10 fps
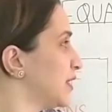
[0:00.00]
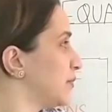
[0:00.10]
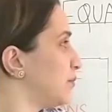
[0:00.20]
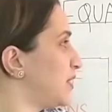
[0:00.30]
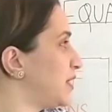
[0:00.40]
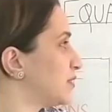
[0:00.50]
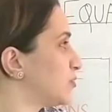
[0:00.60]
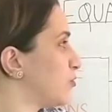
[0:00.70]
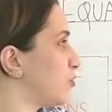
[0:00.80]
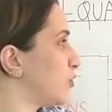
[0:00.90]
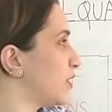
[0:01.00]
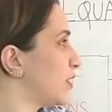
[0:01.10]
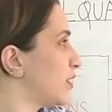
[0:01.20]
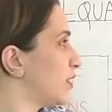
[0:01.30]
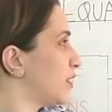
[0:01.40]
BaSO4.
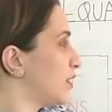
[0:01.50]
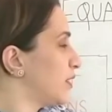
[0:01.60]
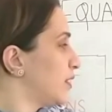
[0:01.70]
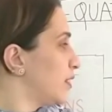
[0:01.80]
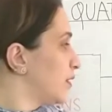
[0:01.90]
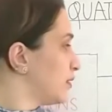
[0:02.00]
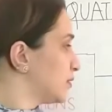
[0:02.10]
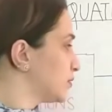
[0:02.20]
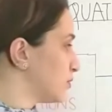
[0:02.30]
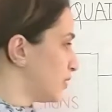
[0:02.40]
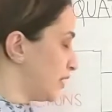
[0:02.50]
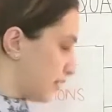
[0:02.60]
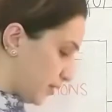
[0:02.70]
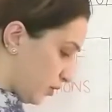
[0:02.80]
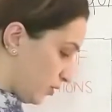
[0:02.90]
So
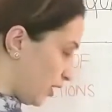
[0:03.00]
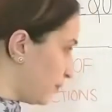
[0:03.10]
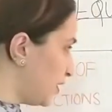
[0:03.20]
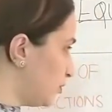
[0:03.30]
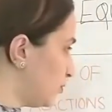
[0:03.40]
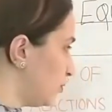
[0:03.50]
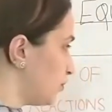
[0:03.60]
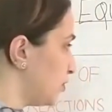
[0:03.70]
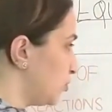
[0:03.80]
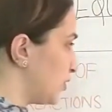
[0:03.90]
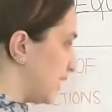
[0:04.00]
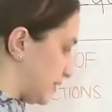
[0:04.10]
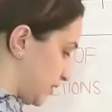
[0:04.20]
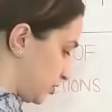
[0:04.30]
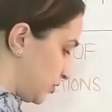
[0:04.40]
now coming to
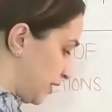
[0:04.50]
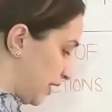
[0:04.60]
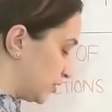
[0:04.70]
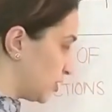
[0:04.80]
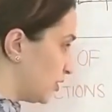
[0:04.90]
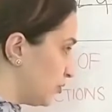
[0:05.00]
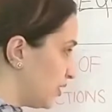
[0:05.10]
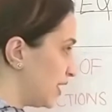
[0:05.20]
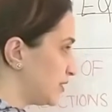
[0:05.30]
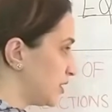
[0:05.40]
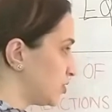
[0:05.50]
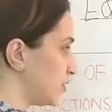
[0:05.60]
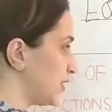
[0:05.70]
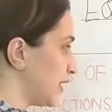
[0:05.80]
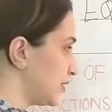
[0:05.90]
neutralization reaction.
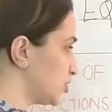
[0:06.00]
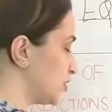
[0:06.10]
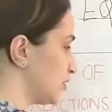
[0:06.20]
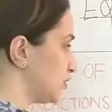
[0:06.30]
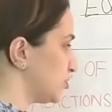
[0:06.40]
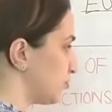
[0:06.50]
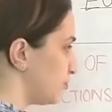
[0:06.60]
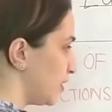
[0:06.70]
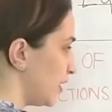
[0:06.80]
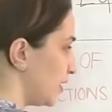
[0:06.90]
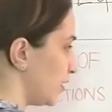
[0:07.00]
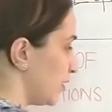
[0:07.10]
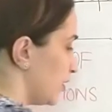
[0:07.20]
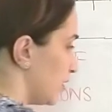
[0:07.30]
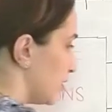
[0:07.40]
Neutralization reactions where
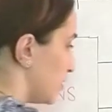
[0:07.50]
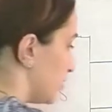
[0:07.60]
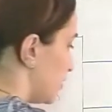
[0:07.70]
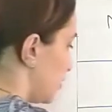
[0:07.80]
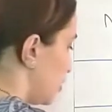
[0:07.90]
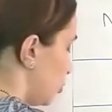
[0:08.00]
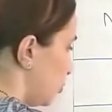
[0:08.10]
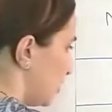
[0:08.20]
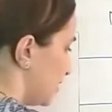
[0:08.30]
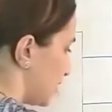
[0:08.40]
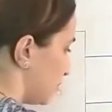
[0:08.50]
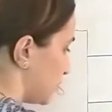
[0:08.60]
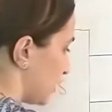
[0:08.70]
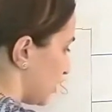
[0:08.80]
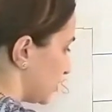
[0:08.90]
neutral
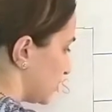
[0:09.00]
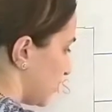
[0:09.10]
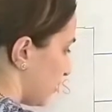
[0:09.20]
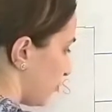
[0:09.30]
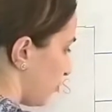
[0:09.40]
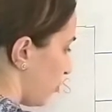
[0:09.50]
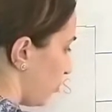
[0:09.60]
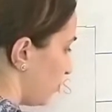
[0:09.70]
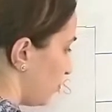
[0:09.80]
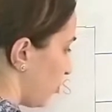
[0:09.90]
substance they are formed.